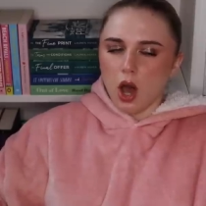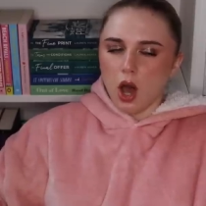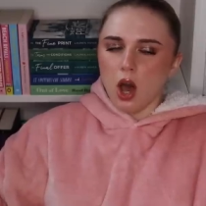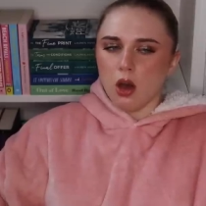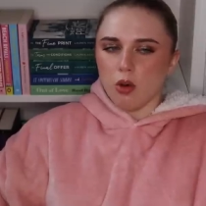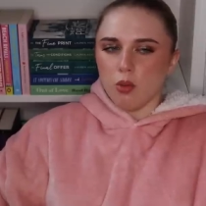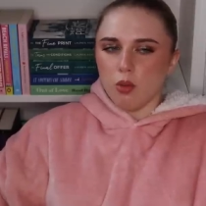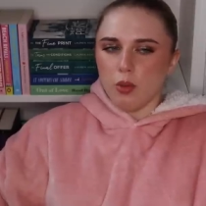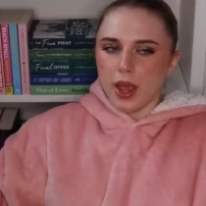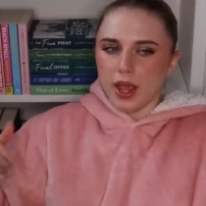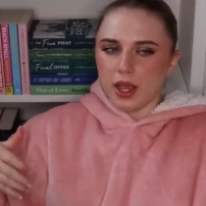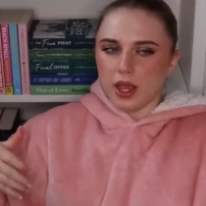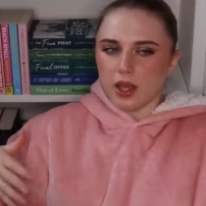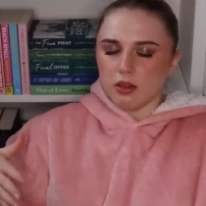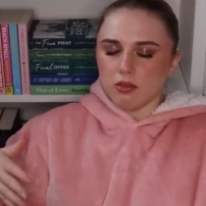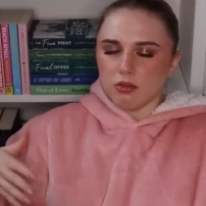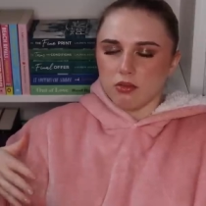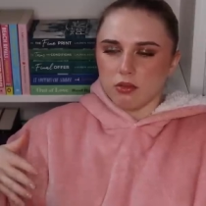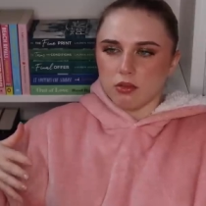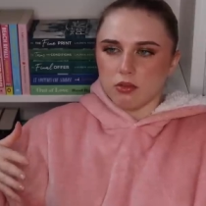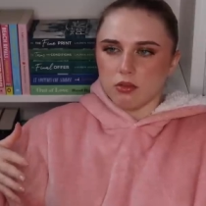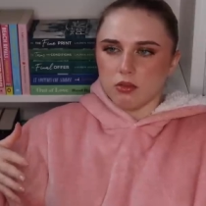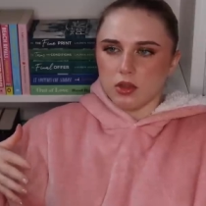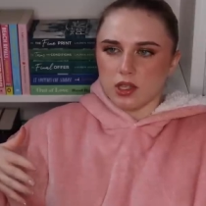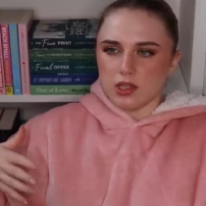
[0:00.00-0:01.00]
Oh, wait,
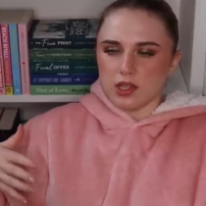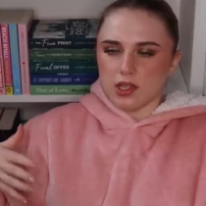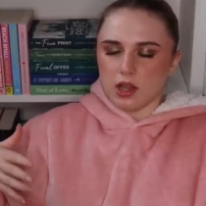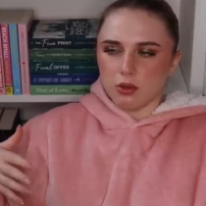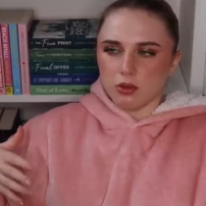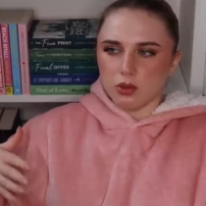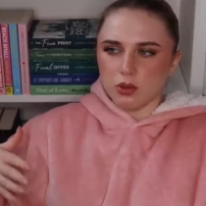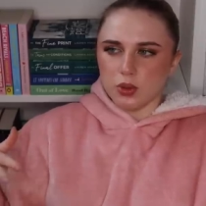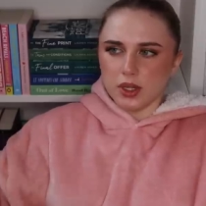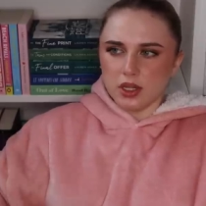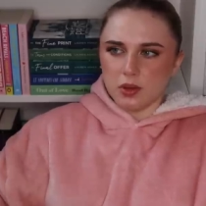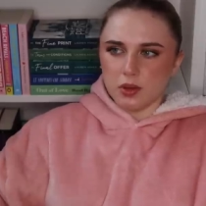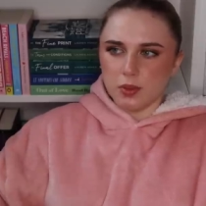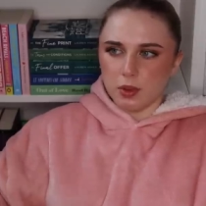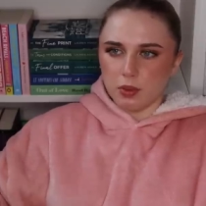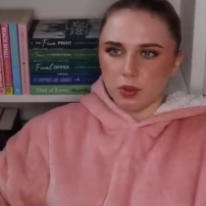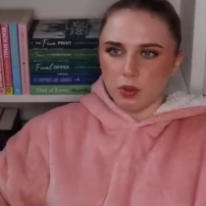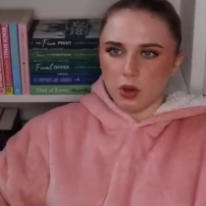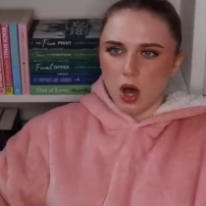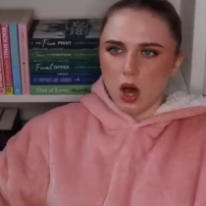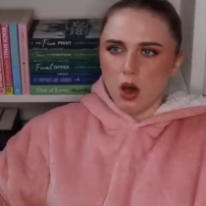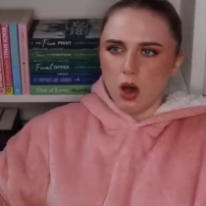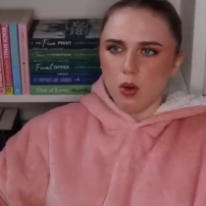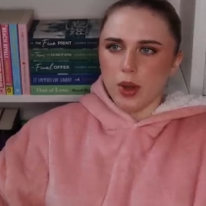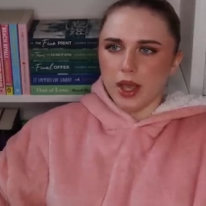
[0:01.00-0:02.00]
there's now 20
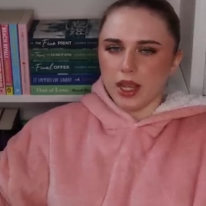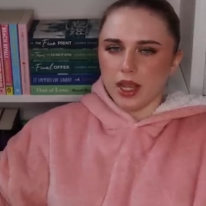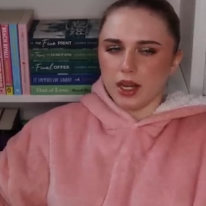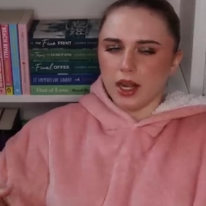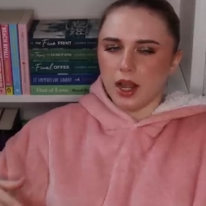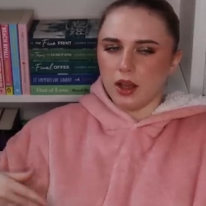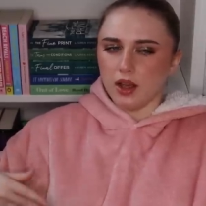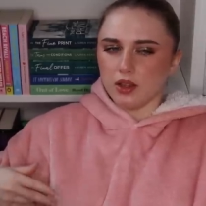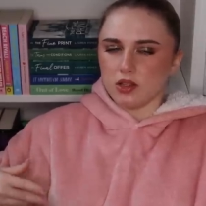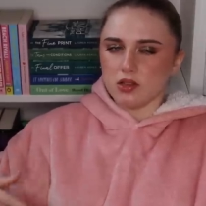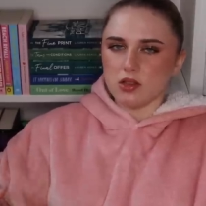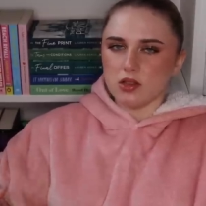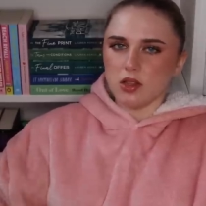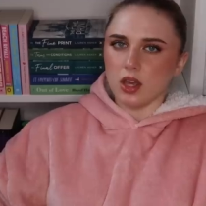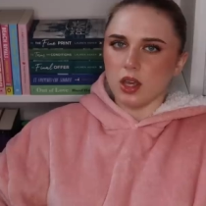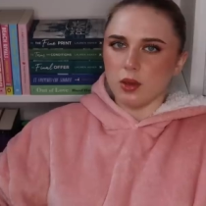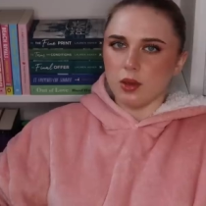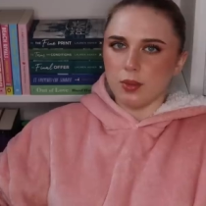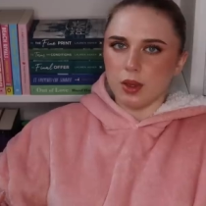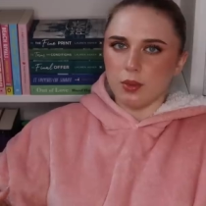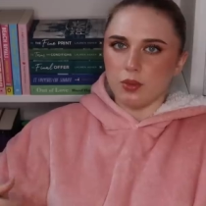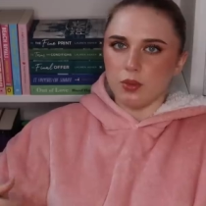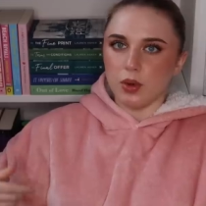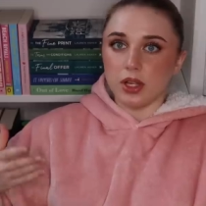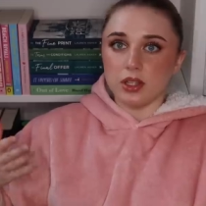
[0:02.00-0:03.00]
people. Oh, wait, now there's 30
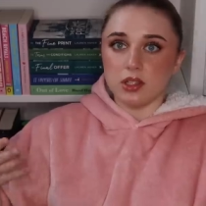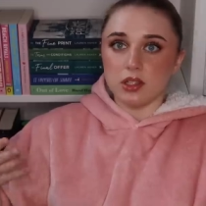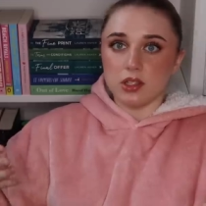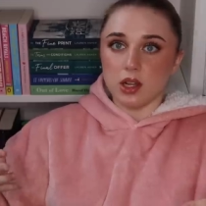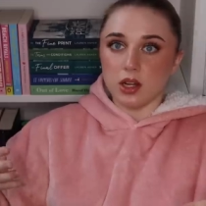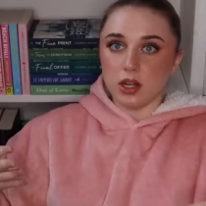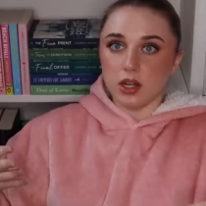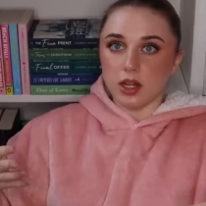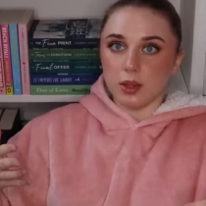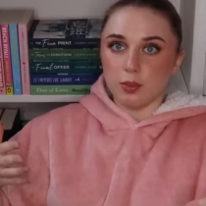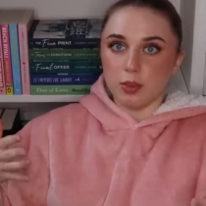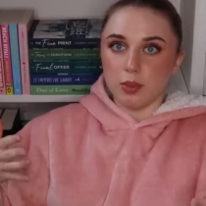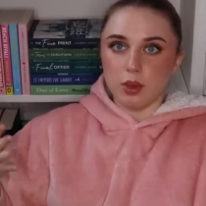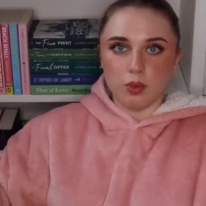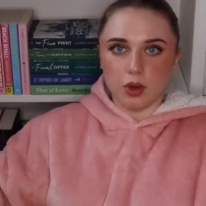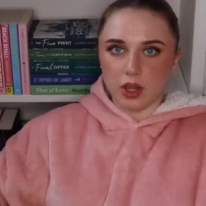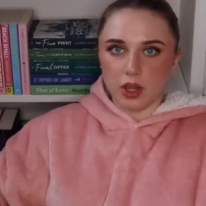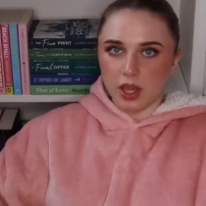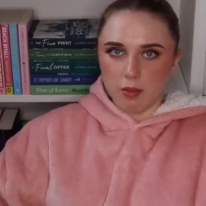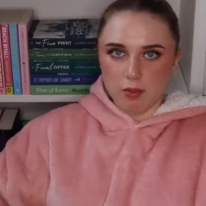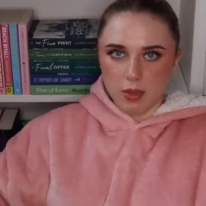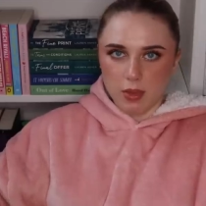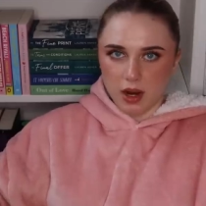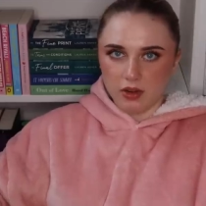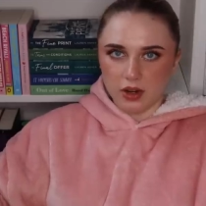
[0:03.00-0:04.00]
people. And suddenly people are
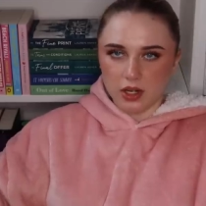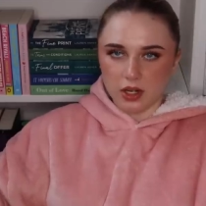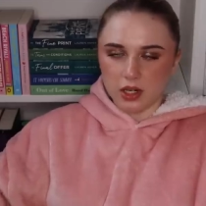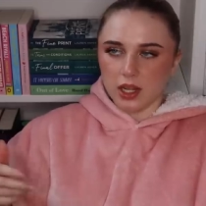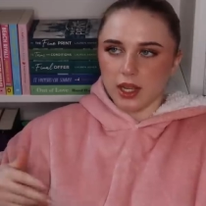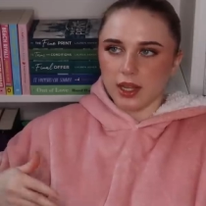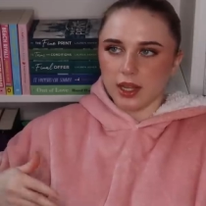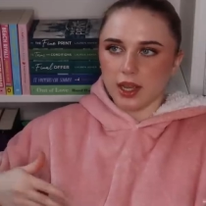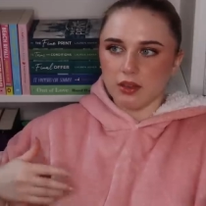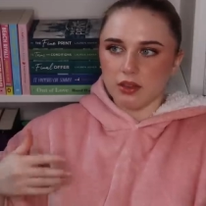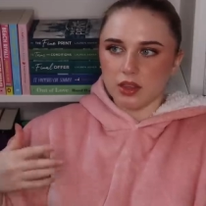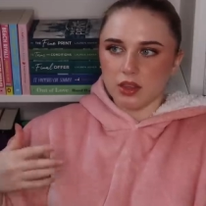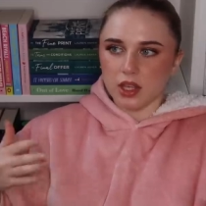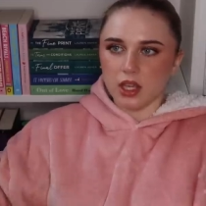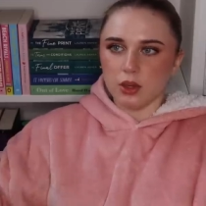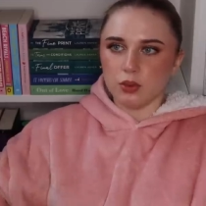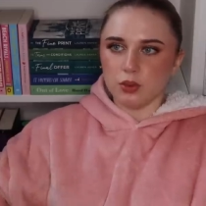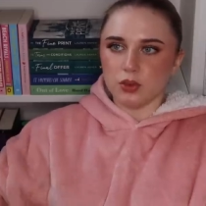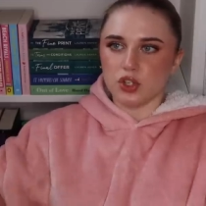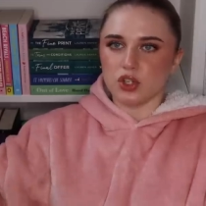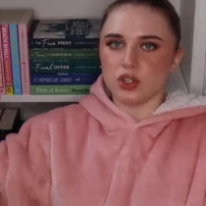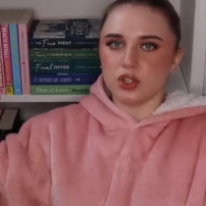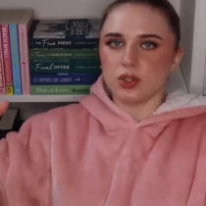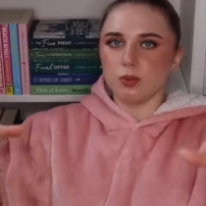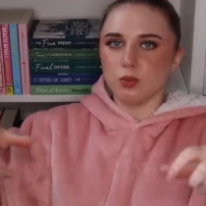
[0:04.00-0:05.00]
getting married. Like, I think it
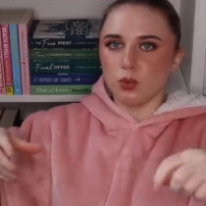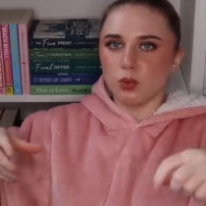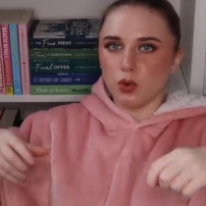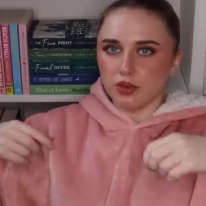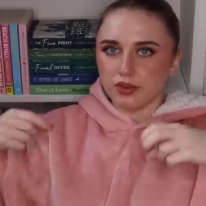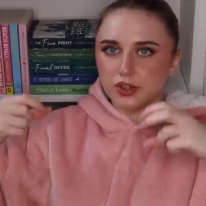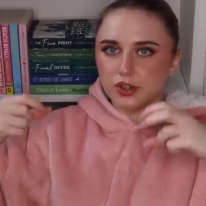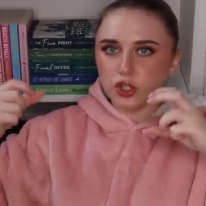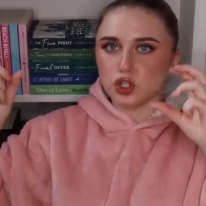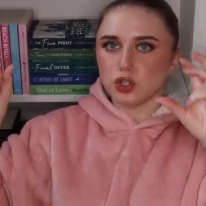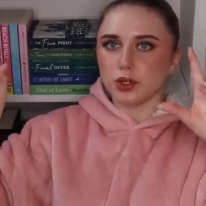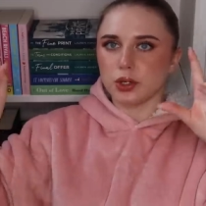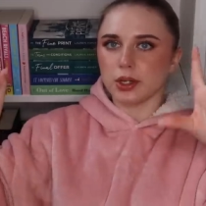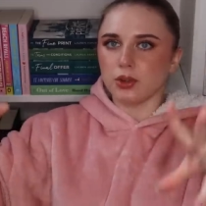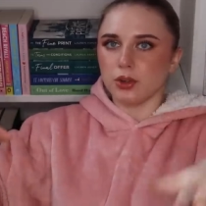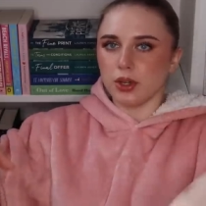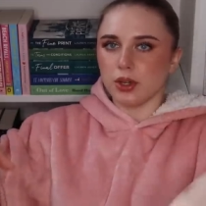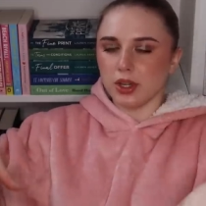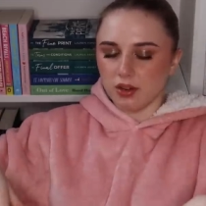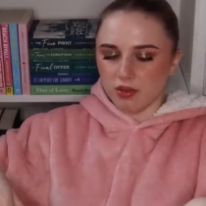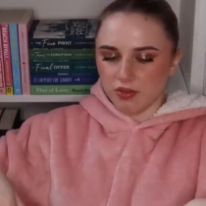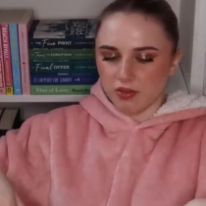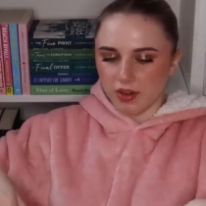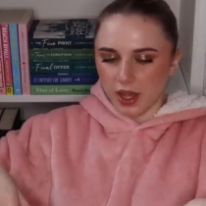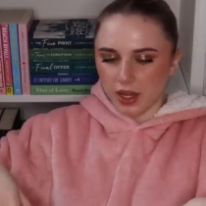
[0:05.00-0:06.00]
was just a more of a trickle
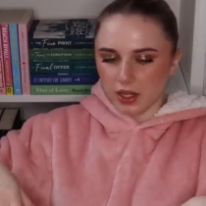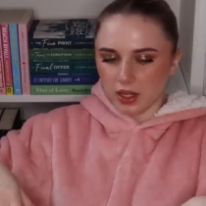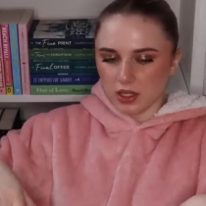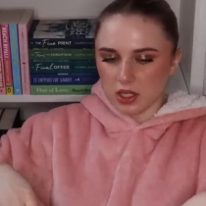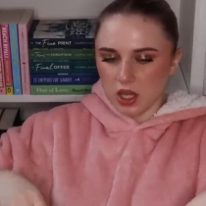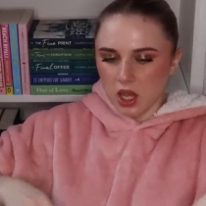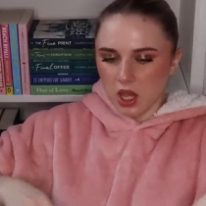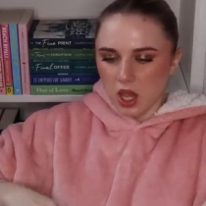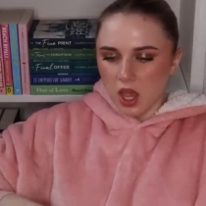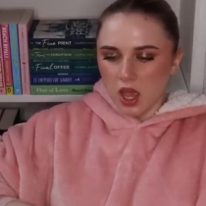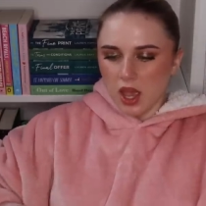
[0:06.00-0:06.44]
in effect.